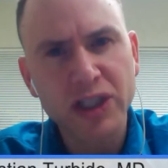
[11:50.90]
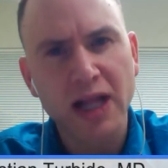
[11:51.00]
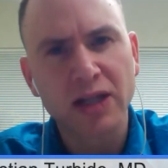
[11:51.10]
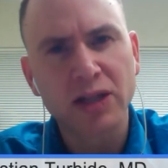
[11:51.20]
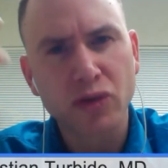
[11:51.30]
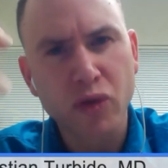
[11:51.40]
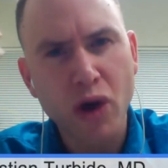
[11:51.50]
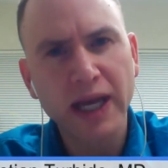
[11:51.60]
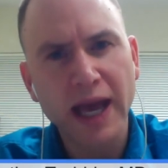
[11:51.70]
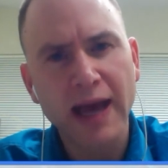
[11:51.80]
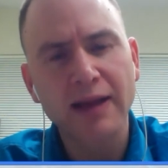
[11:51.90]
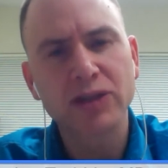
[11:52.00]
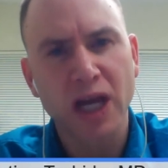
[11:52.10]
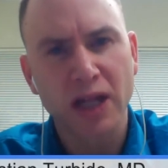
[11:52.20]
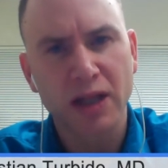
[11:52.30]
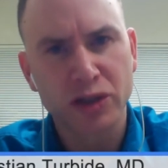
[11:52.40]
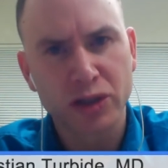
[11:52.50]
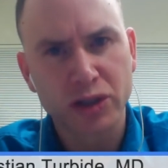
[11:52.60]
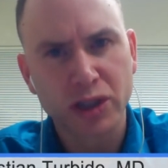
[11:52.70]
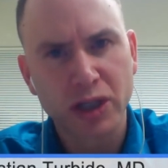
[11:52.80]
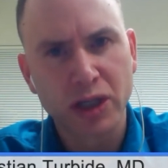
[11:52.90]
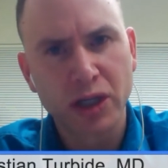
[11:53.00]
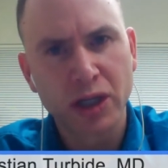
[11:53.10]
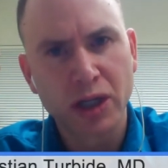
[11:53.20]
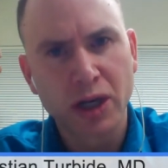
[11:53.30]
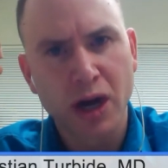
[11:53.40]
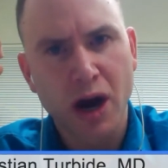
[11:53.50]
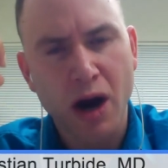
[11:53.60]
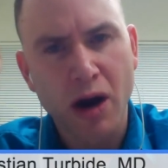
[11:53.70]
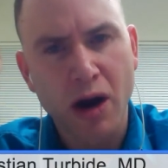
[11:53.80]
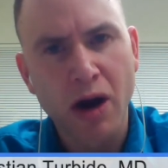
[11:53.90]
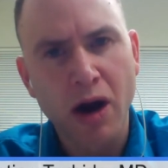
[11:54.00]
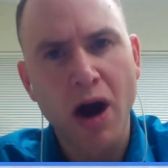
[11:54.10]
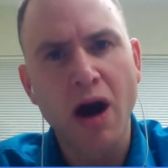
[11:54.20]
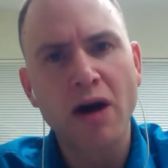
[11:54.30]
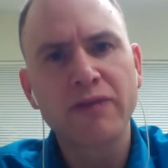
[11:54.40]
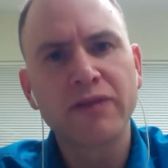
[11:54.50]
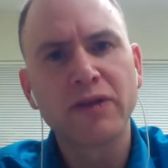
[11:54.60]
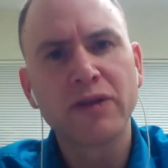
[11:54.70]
chronic health challenges are often